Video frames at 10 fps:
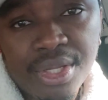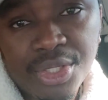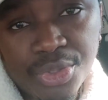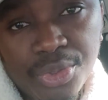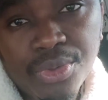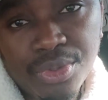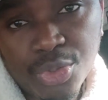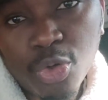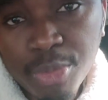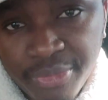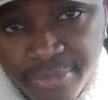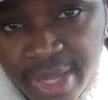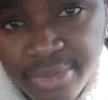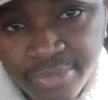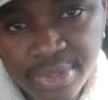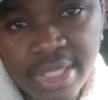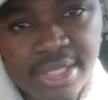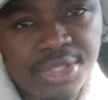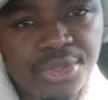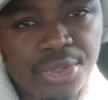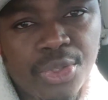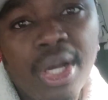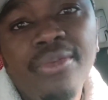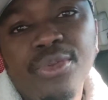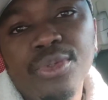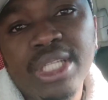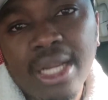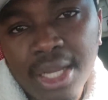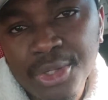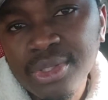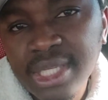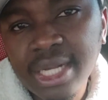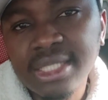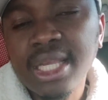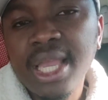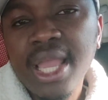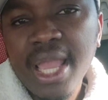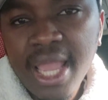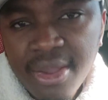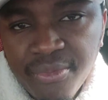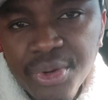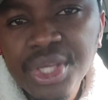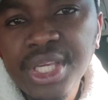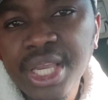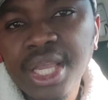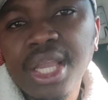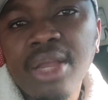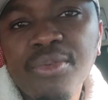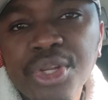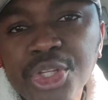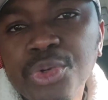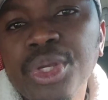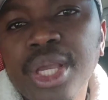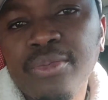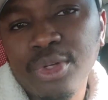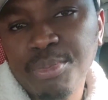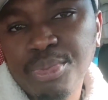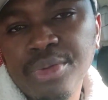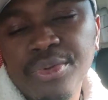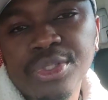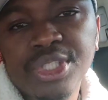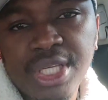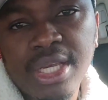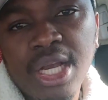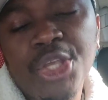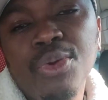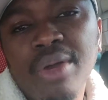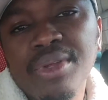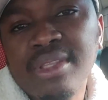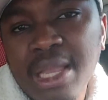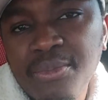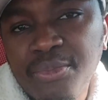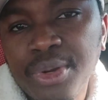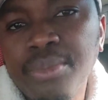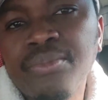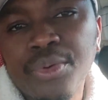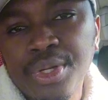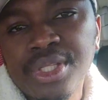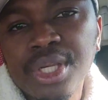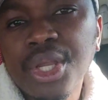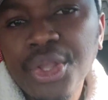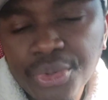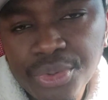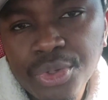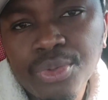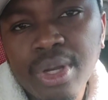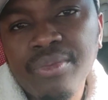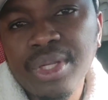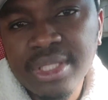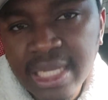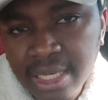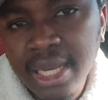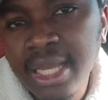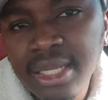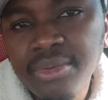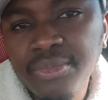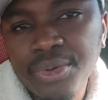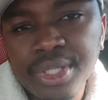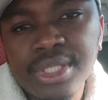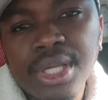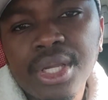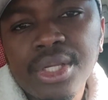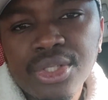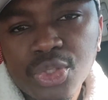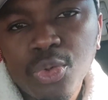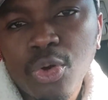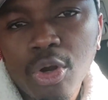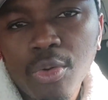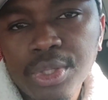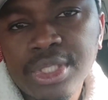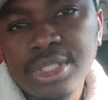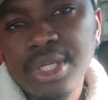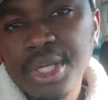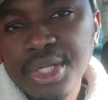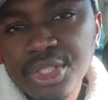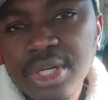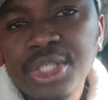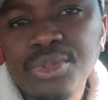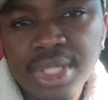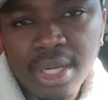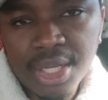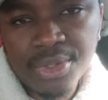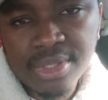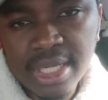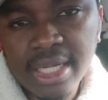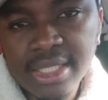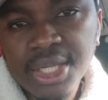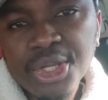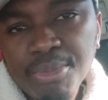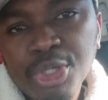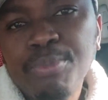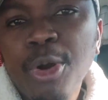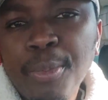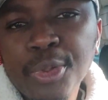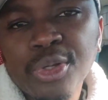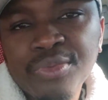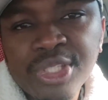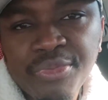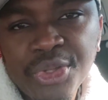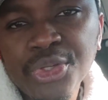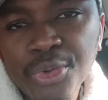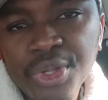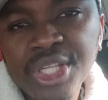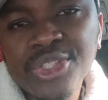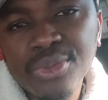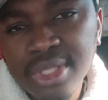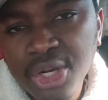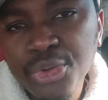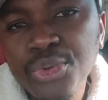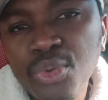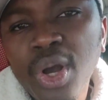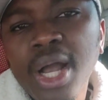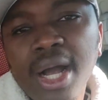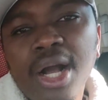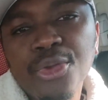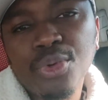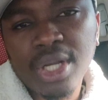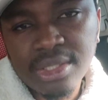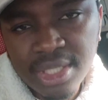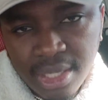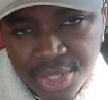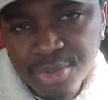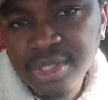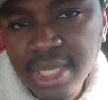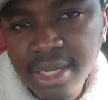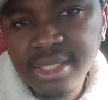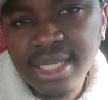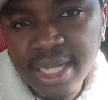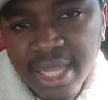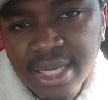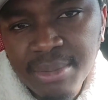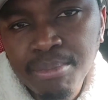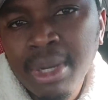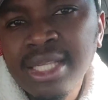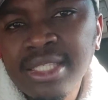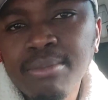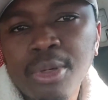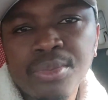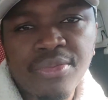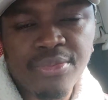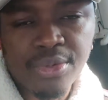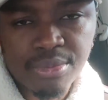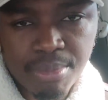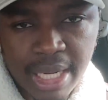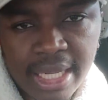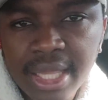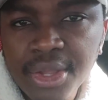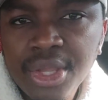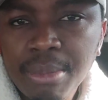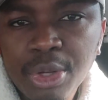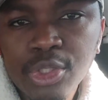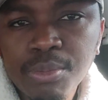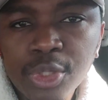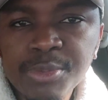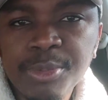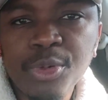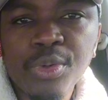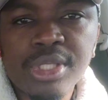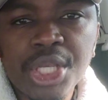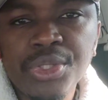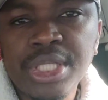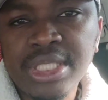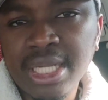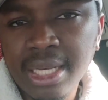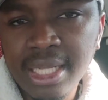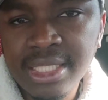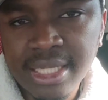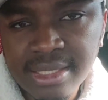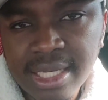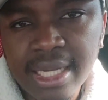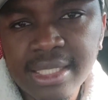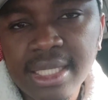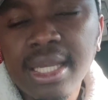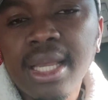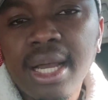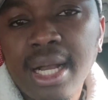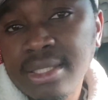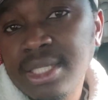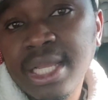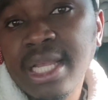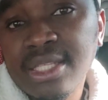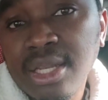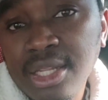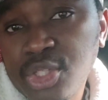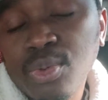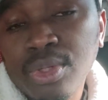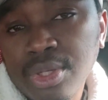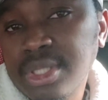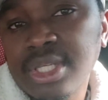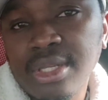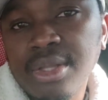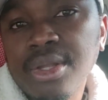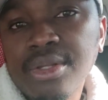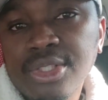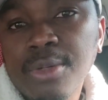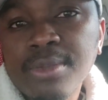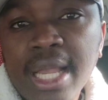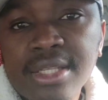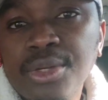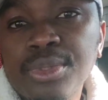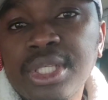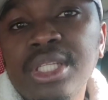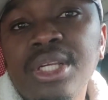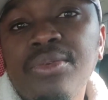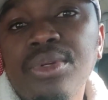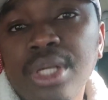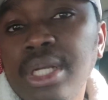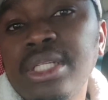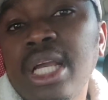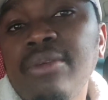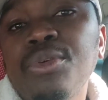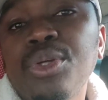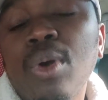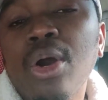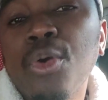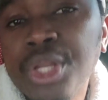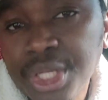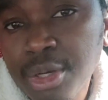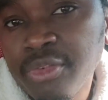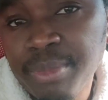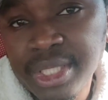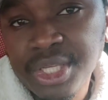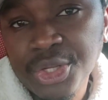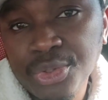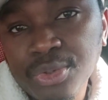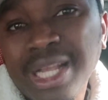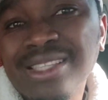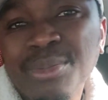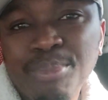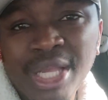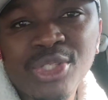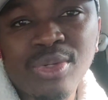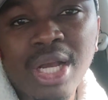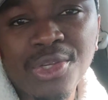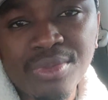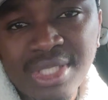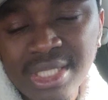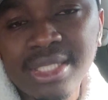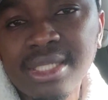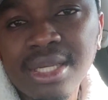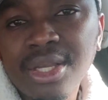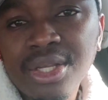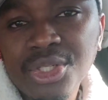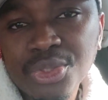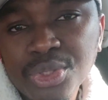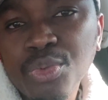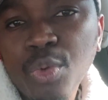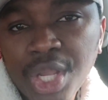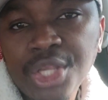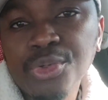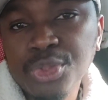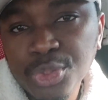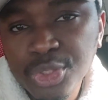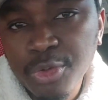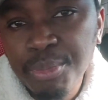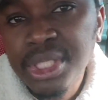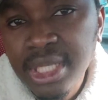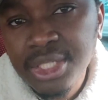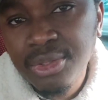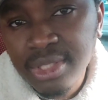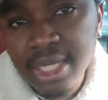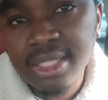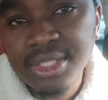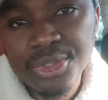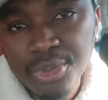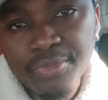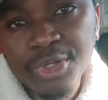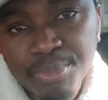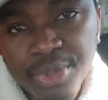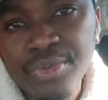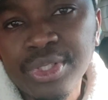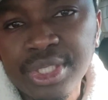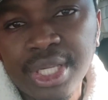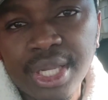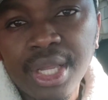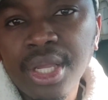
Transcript: You could be fined for that. You have to declare your tax every year, every new year for the previous year, and you have a time frame for it. You have a deadline for it. So always try to declare your tax. But the purpose of this video is to tell you how you can declare your tax and get the maximum refund back. Because most people will tell you they declare their tax and they get little or nothing. Sometimes they will say they're even the one owing the government. That depends on how you did it. The way you submitted your tax, for the previous year.